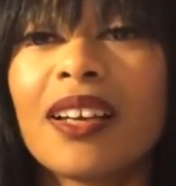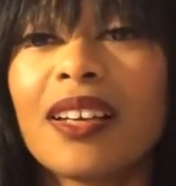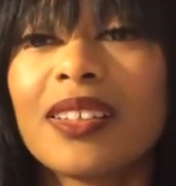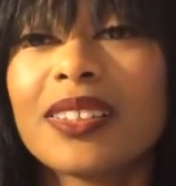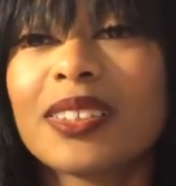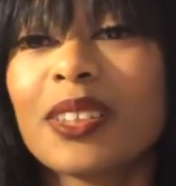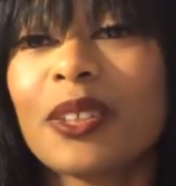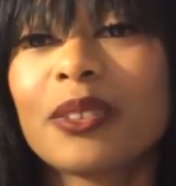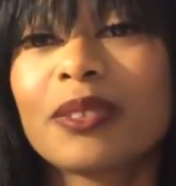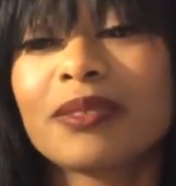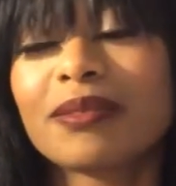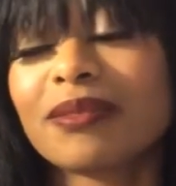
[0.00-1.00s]
So
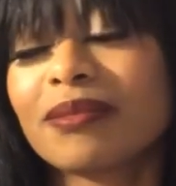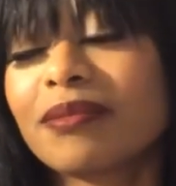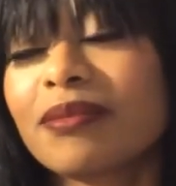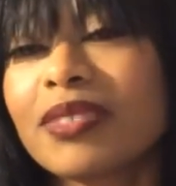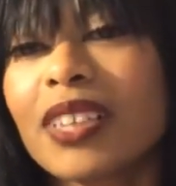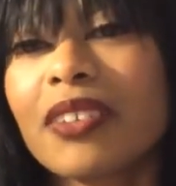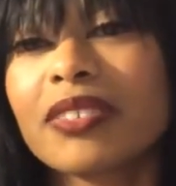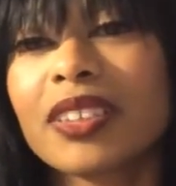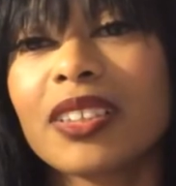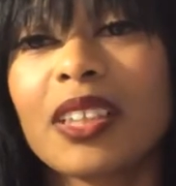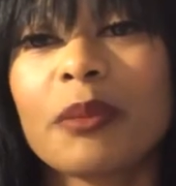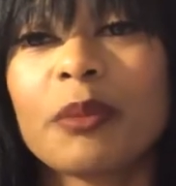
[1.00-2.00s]

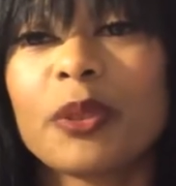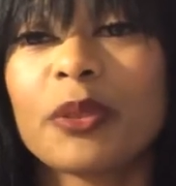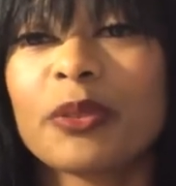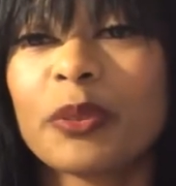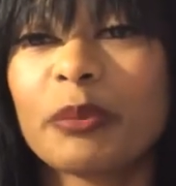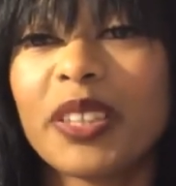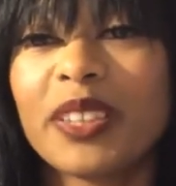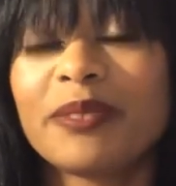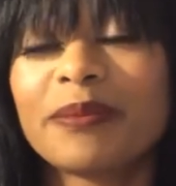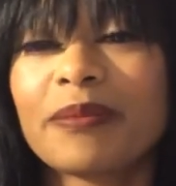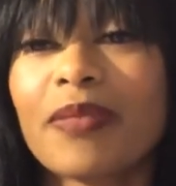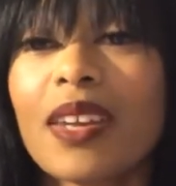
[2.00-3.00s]
definitely a beautiful pen.
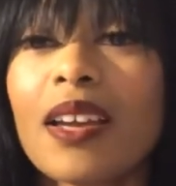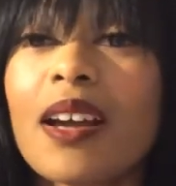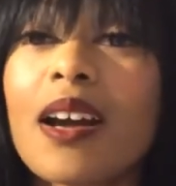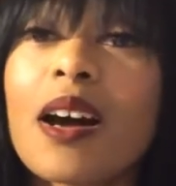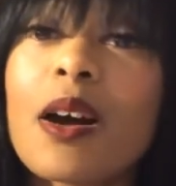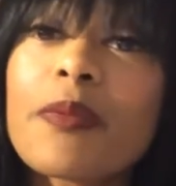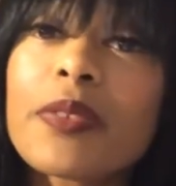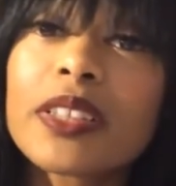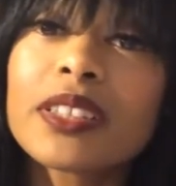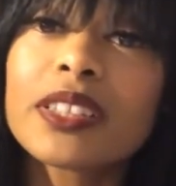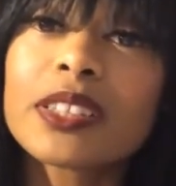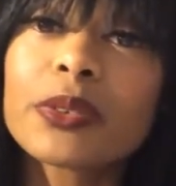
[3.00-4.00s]
Hopefully
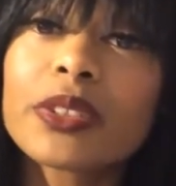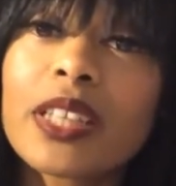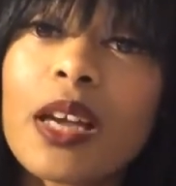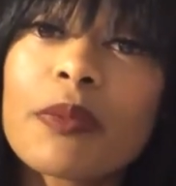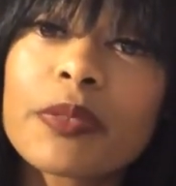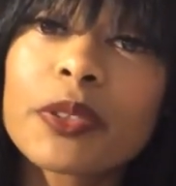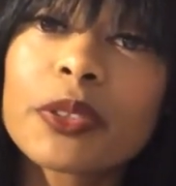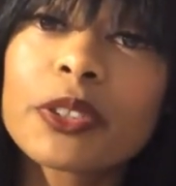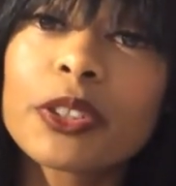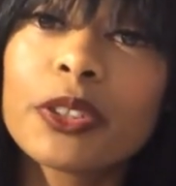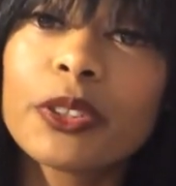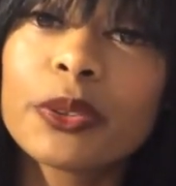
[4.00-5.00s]
this was helpful
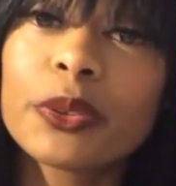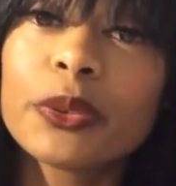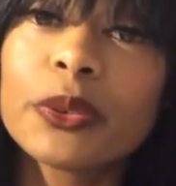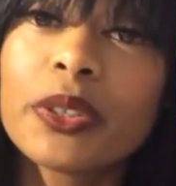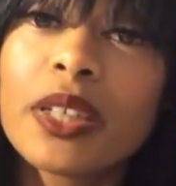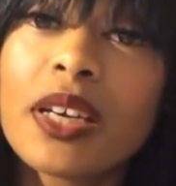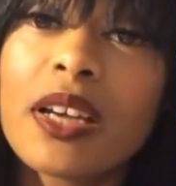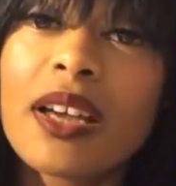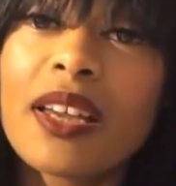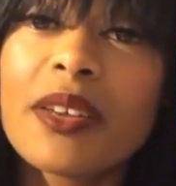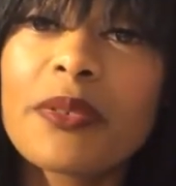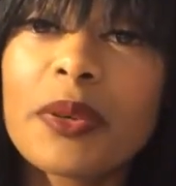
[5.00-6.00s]
to you.
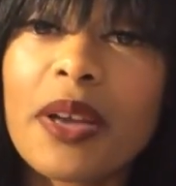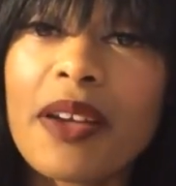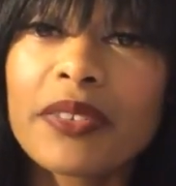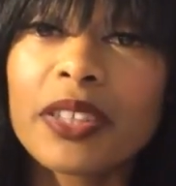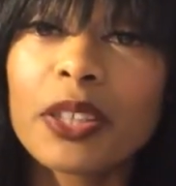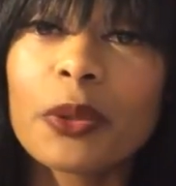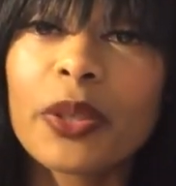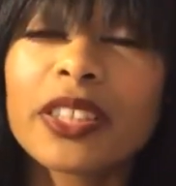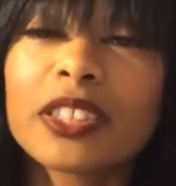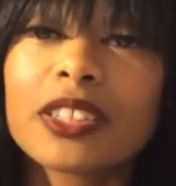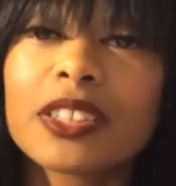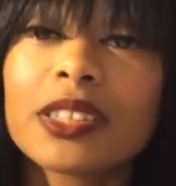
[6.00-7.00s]
If you have any
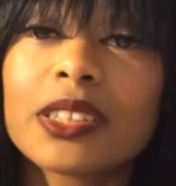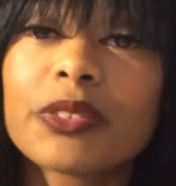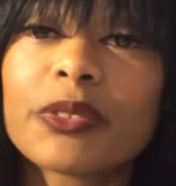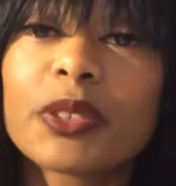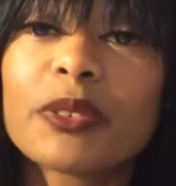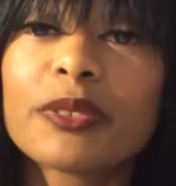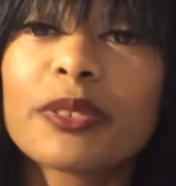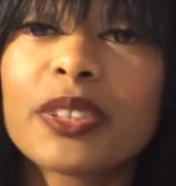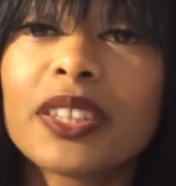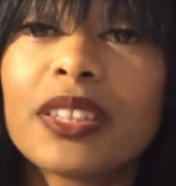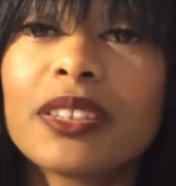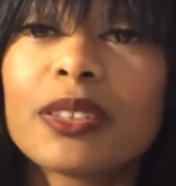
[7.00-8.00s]
questions, feel
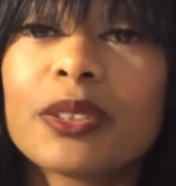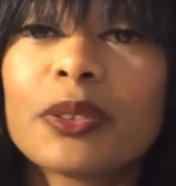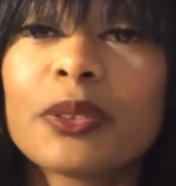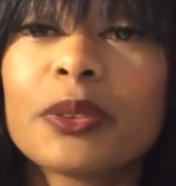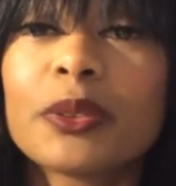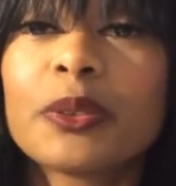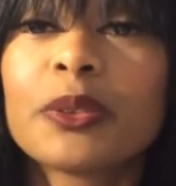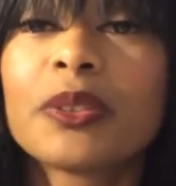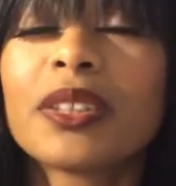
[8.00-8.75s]
free to